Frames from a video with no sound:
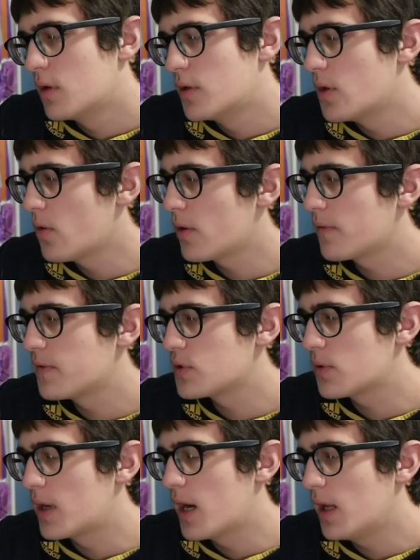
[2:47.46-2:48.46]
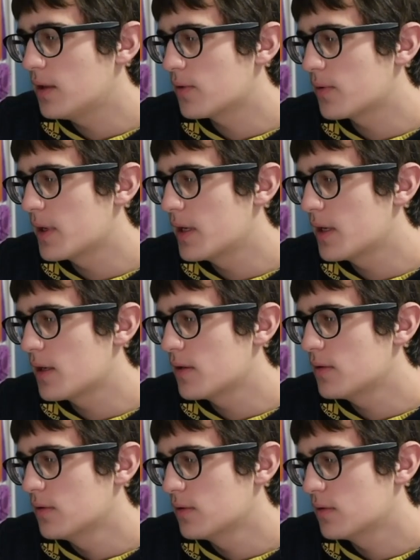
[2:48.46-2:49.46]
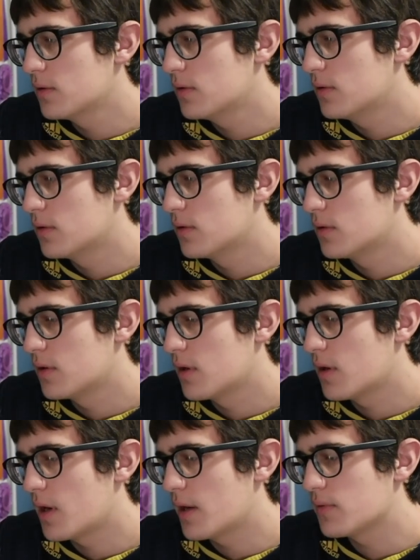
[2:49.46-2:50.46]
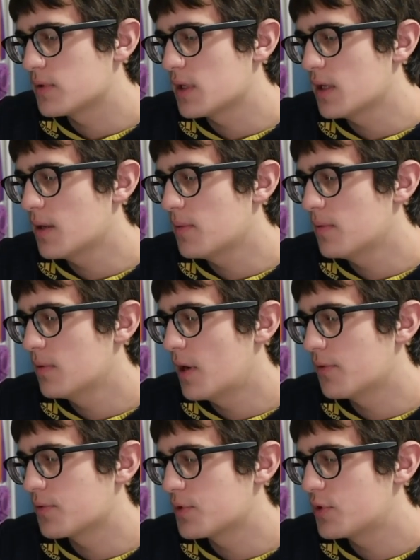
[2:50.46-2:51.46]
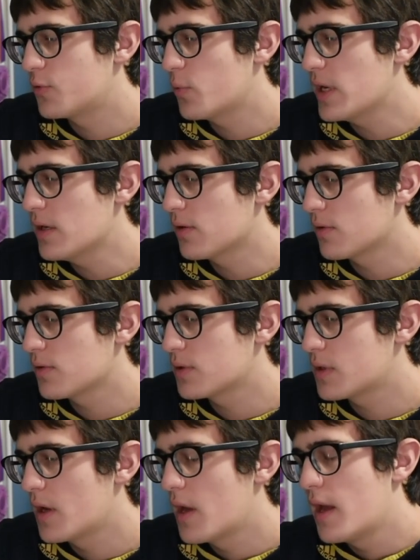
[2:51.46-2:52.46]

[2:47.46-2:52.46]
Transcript: No artificial coloring. I don't see any other sweeteners.